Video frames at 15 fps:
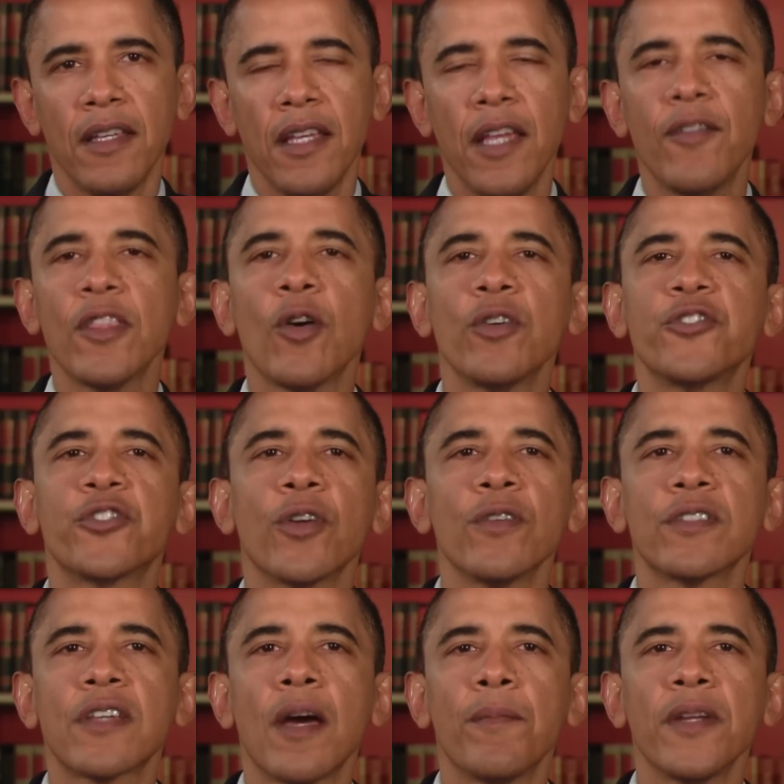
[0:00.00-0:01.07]
Even though
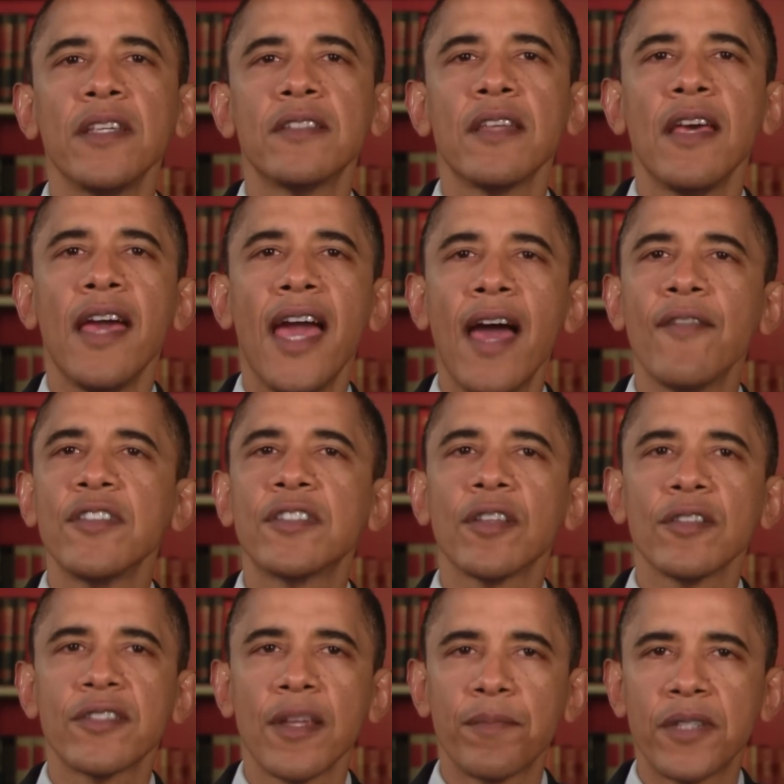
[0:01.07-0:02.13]
insurance companies have
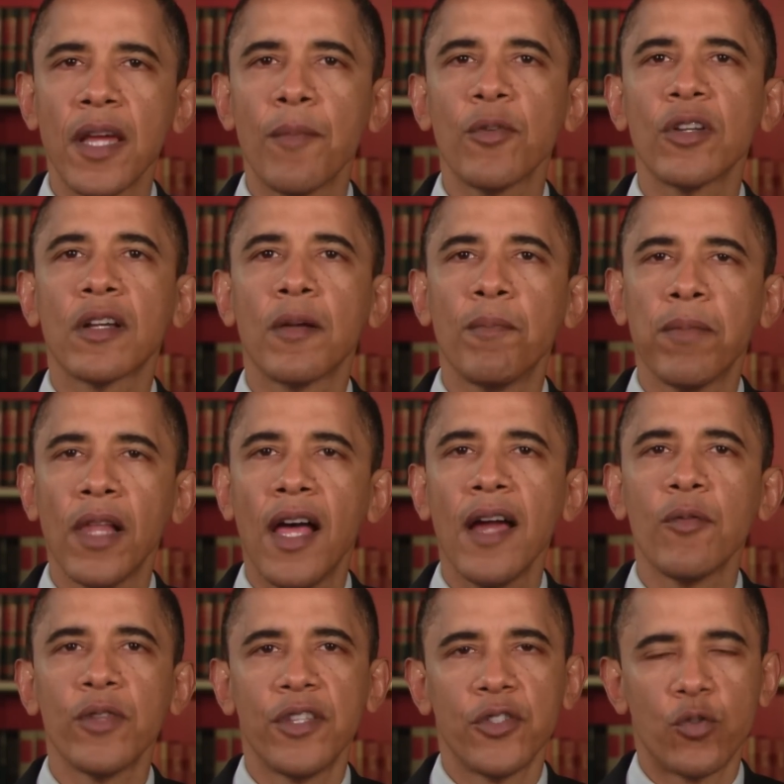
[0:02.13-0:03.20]
until September to
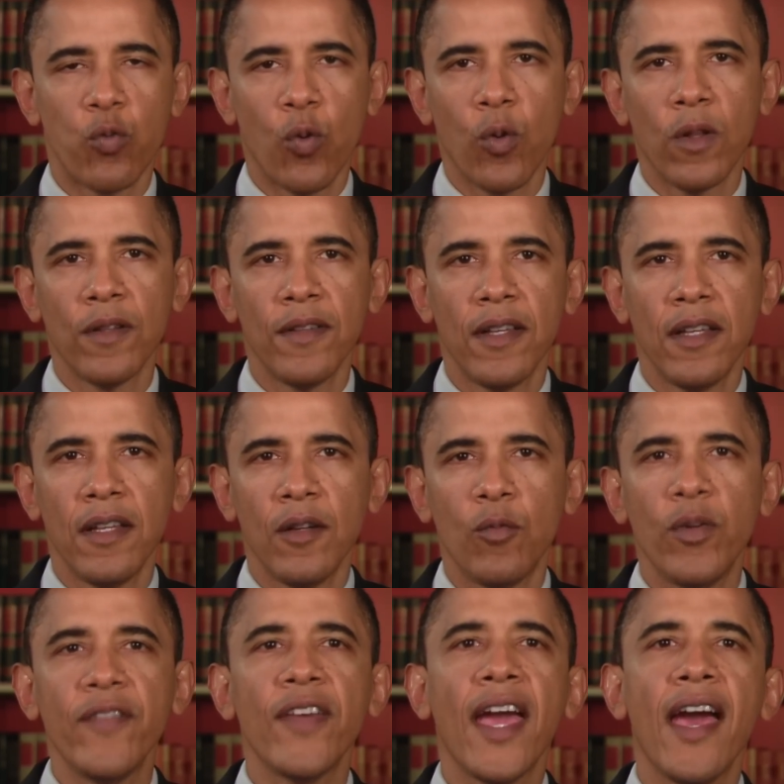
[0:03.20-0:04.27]
comply with this rule,
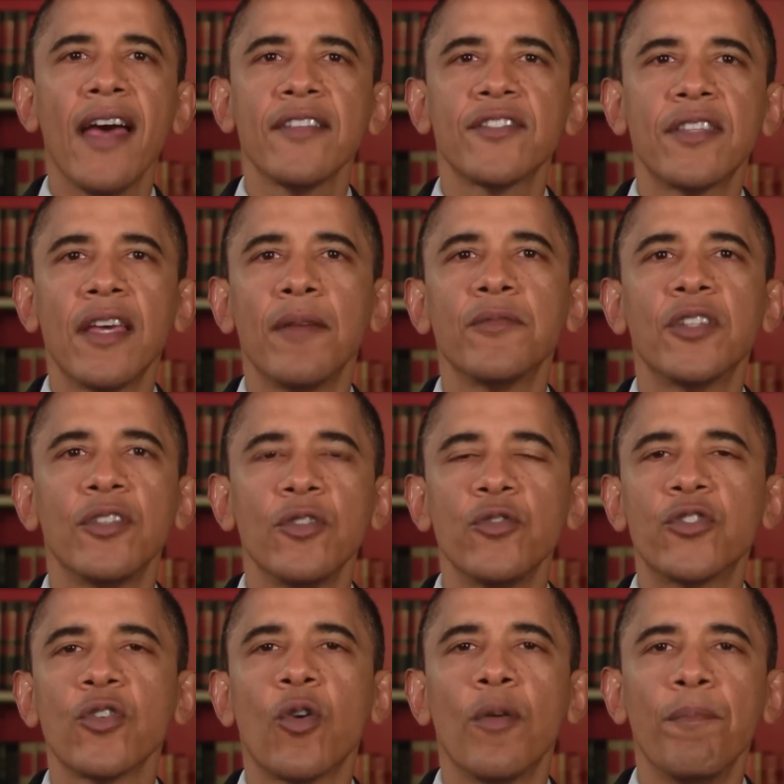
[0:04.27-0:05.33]
We've asked them to do
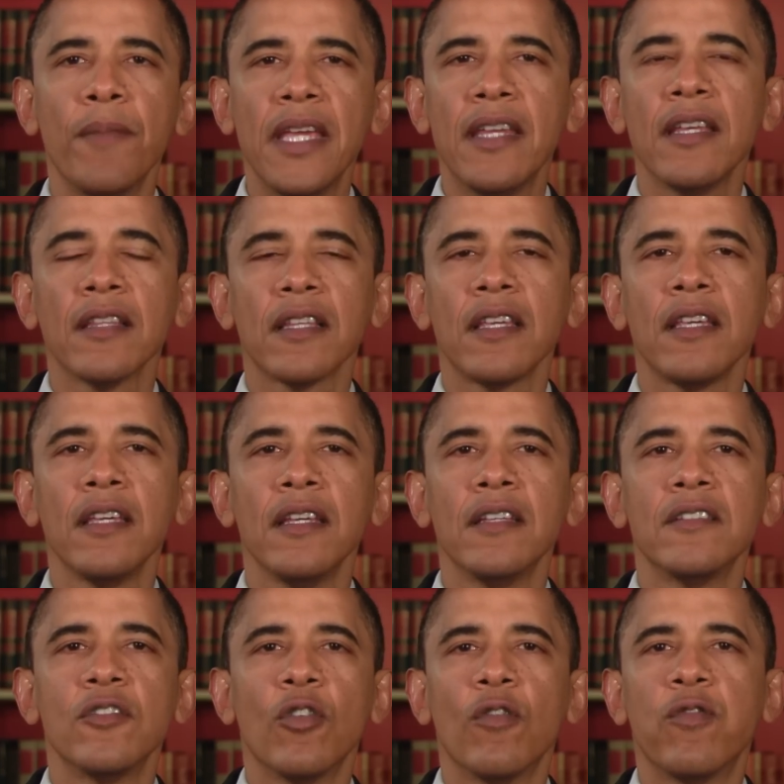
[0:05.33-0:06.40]
so immediately
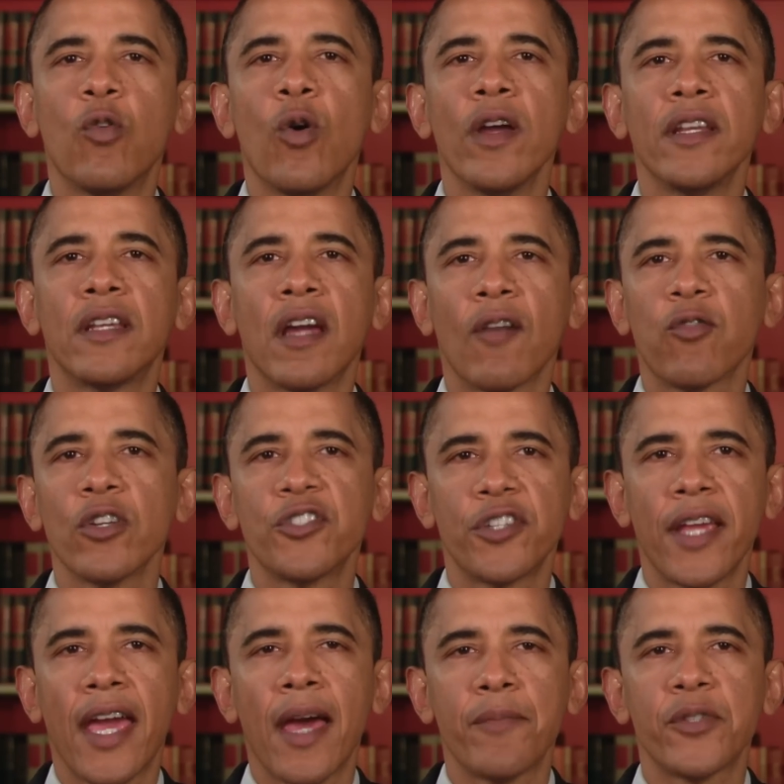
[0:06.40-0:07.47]
to avoid coverage
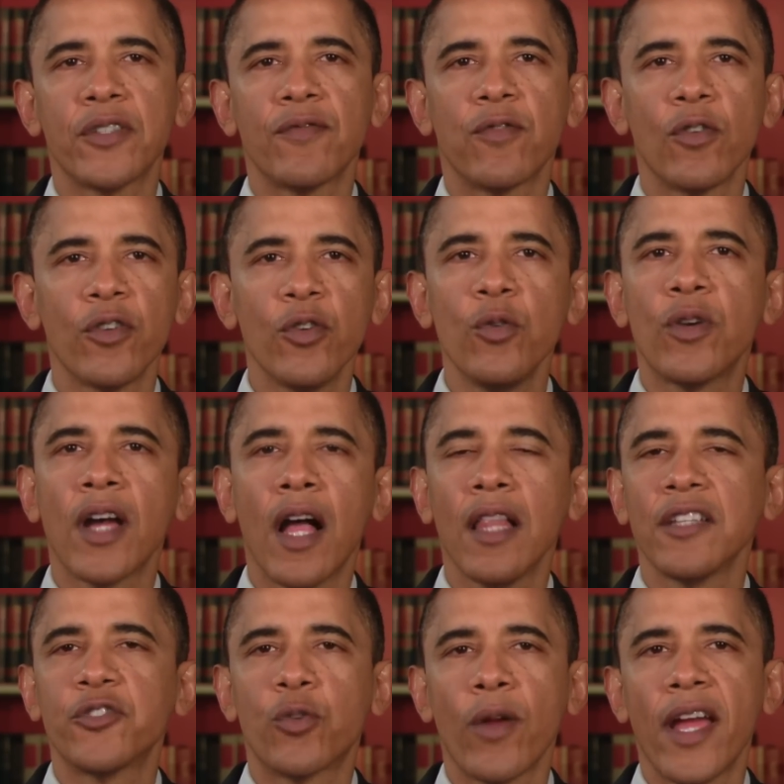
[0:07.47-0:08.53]
gaps for new
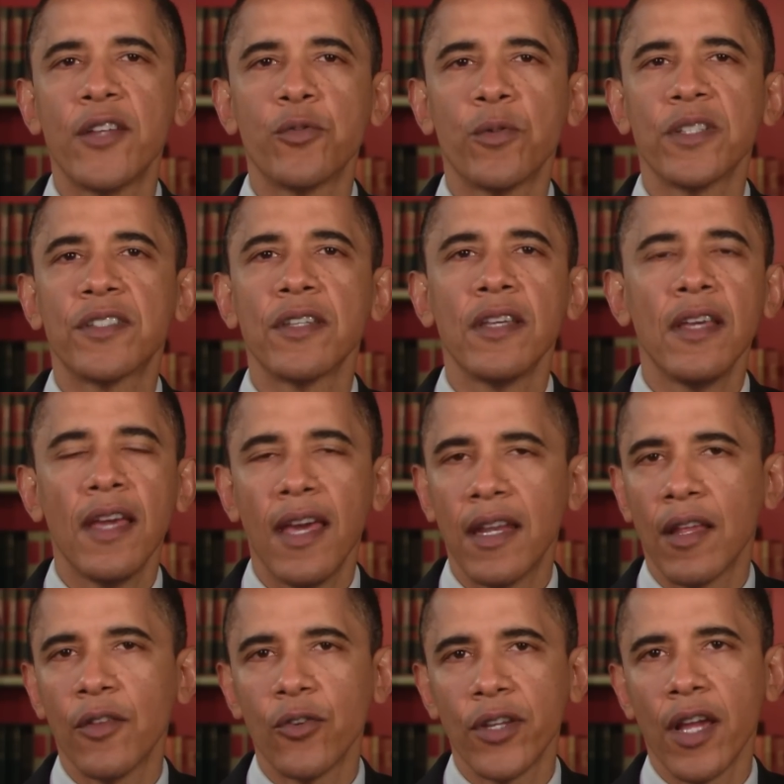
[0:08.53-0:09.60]
college graduates
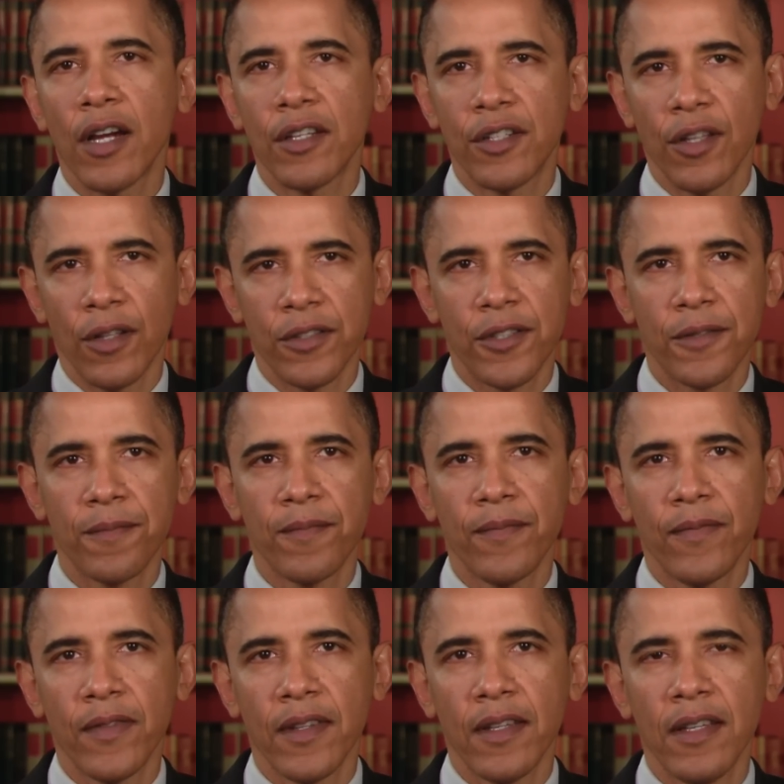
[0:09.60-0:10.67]
and other young adults.
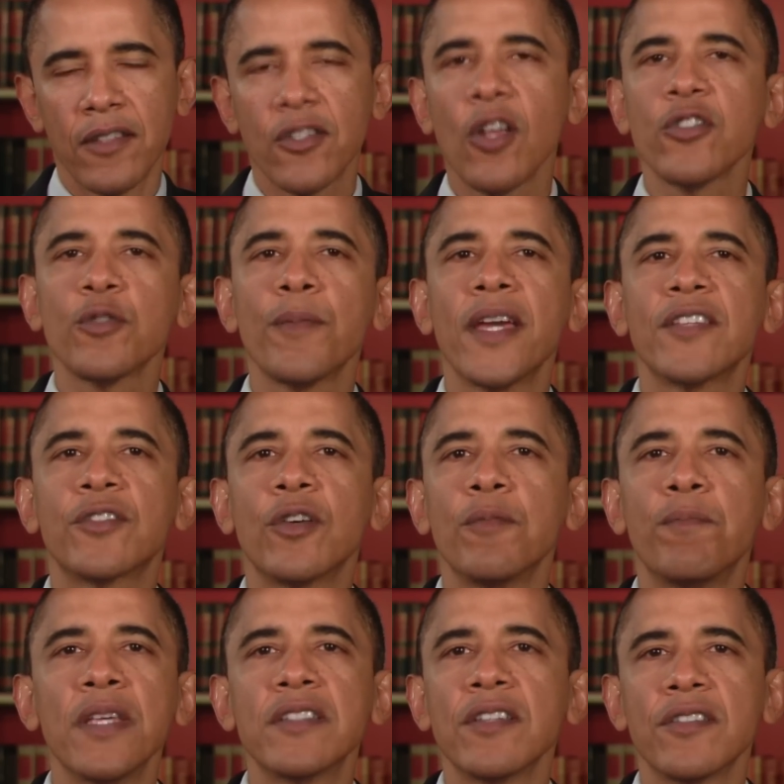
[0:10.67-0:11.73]
This also makes
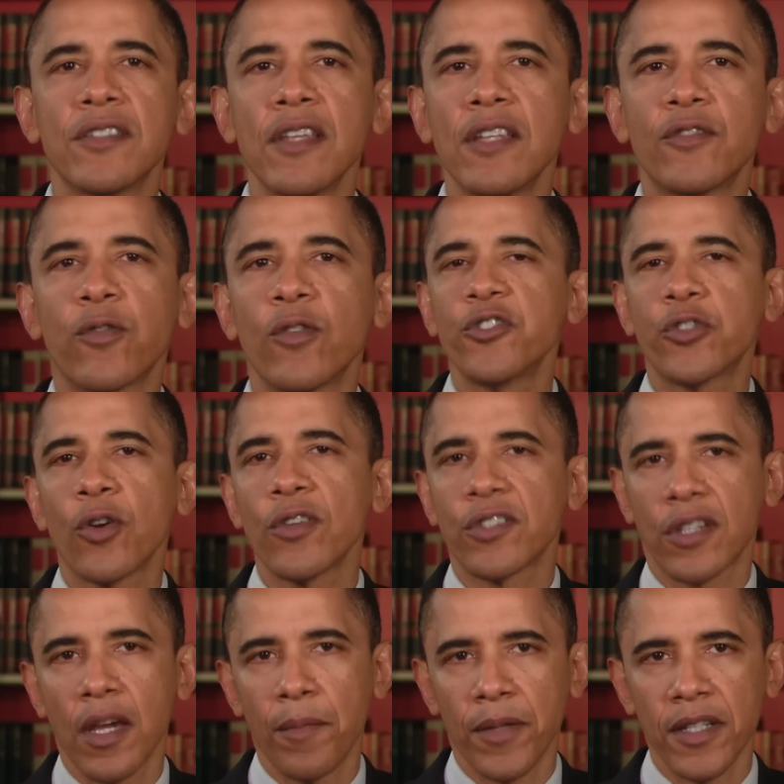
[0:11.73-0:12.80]
good business sense
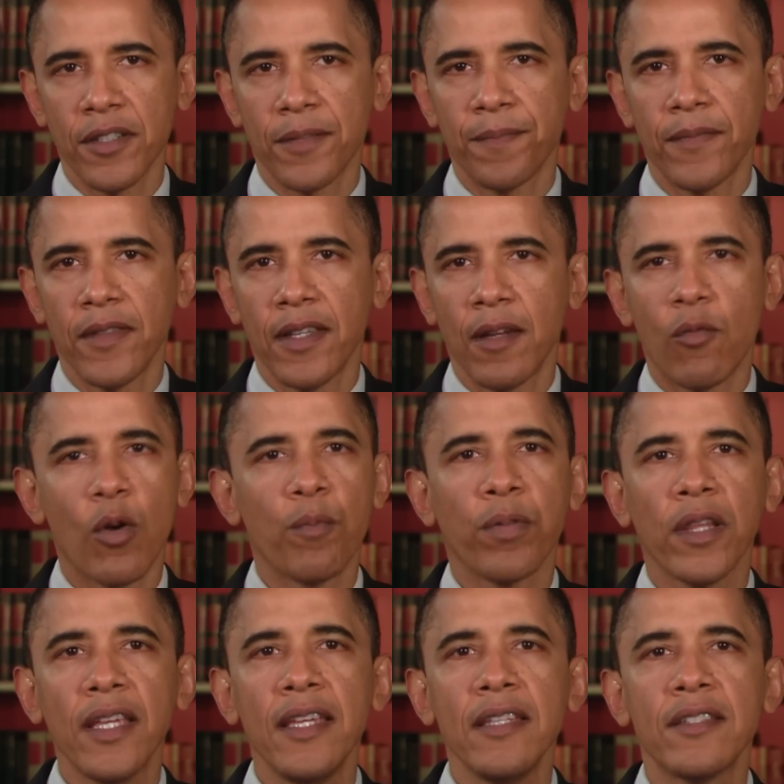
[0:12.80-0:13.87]
insurance companies, and we're
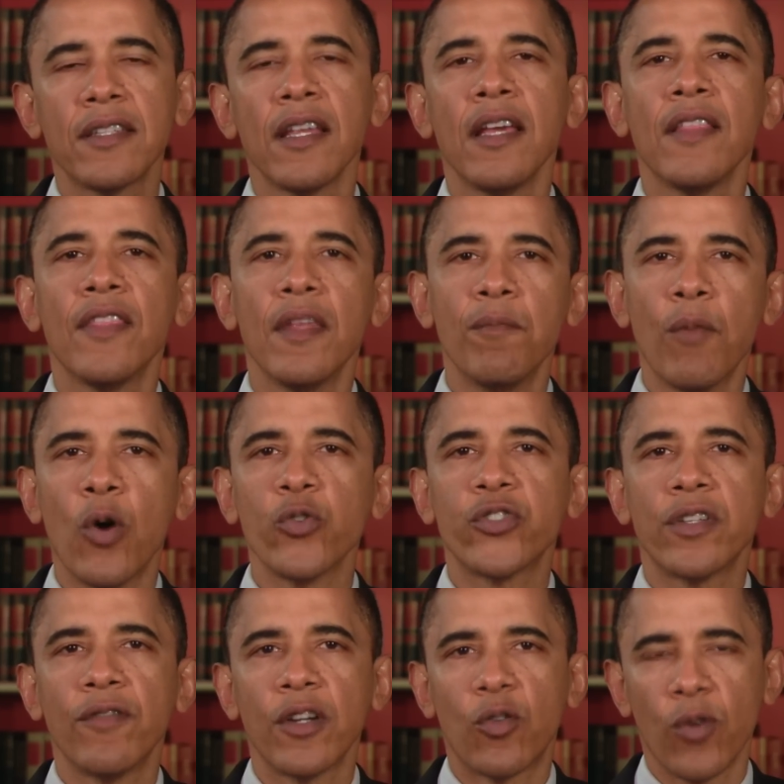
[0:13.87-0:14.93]
pleased that
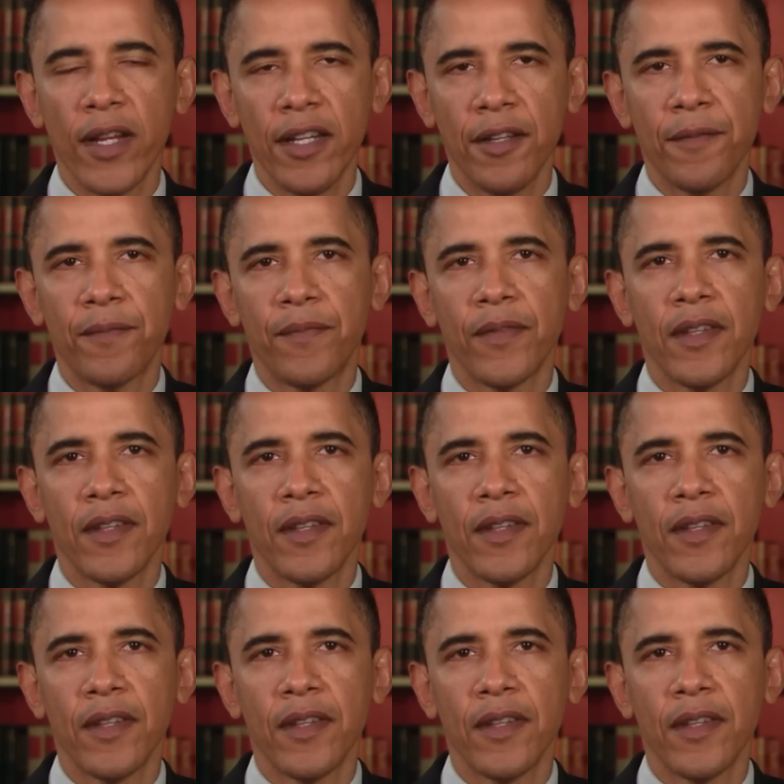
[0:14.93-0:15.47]
most have agreed.